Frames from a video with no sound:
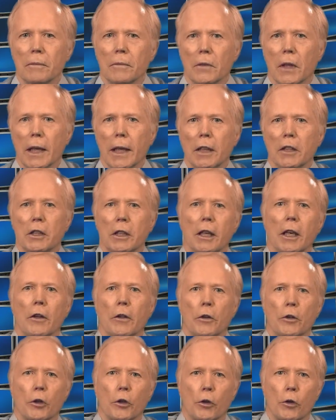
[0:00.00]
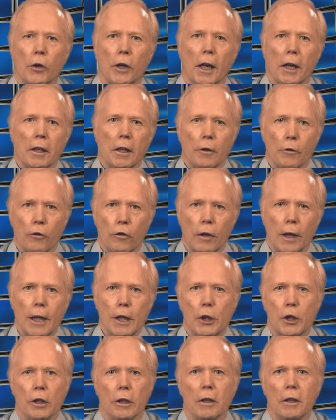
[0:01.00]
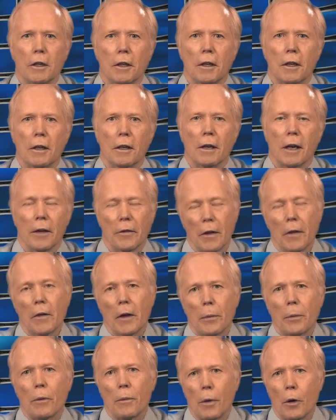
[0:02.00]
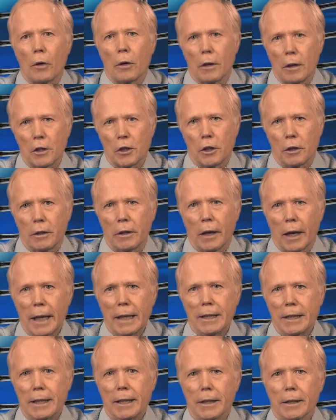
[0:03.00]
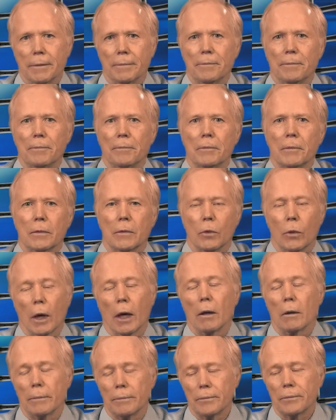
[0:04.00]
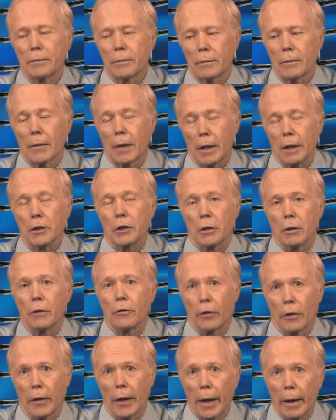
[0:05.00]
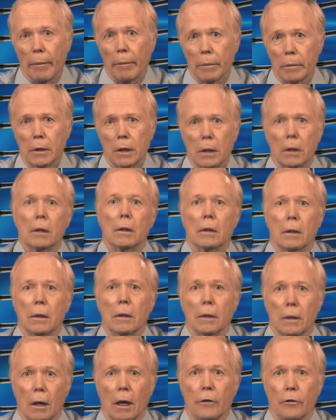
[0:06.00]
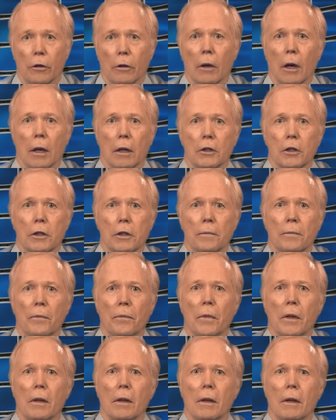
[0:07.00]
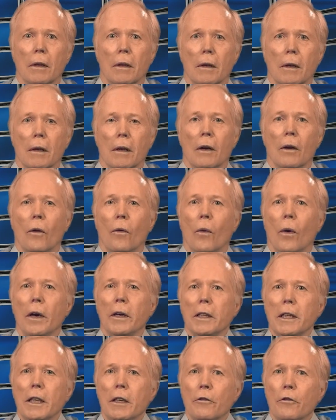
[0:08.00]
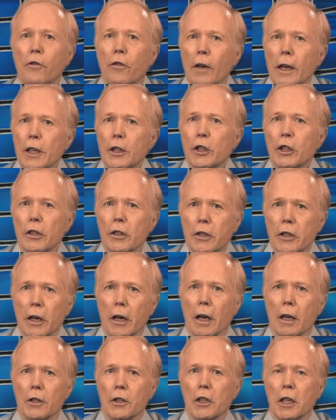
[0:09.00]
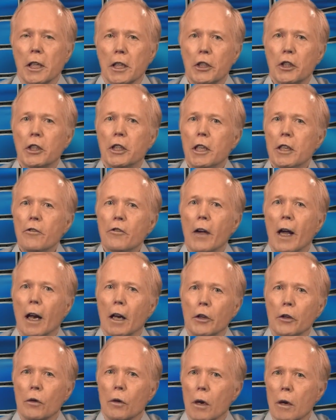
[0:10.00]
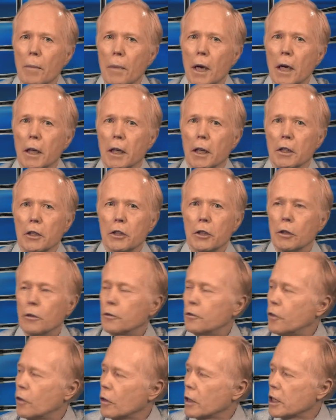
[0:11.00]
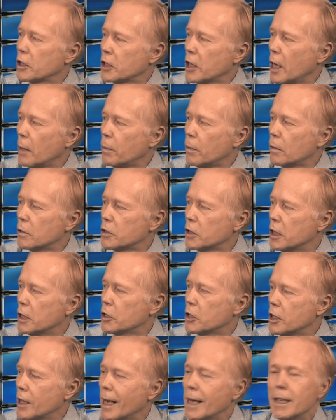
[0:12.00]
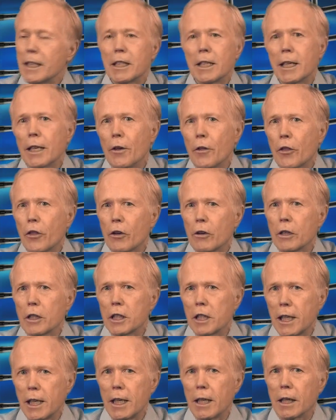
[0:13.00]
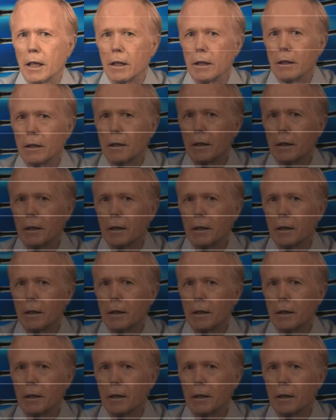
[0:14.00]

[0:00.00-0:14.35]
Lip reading: They get together to create inflation, and then they promote it as a good idea. Well, it's good for them, not for us. What inflation does is devalue our money. So, for example, since 1913,